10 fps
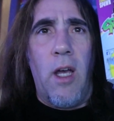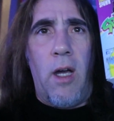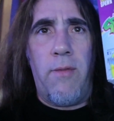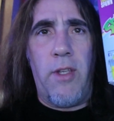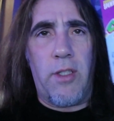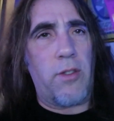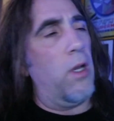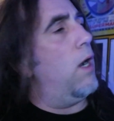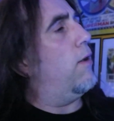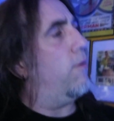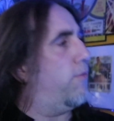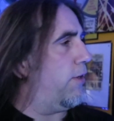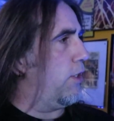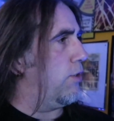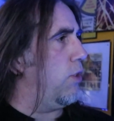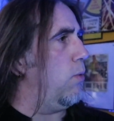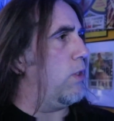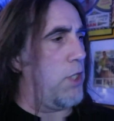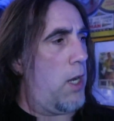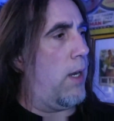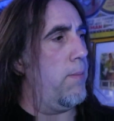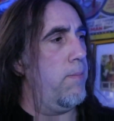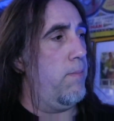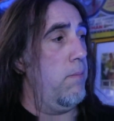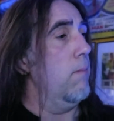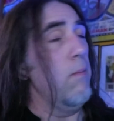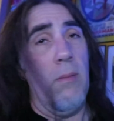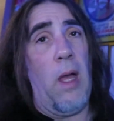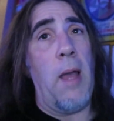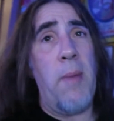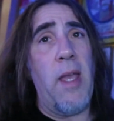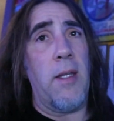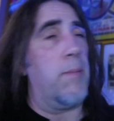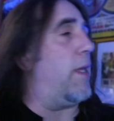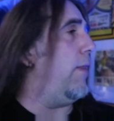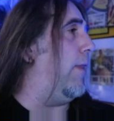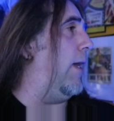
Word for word: of this uh, figure too, which I I may end up getting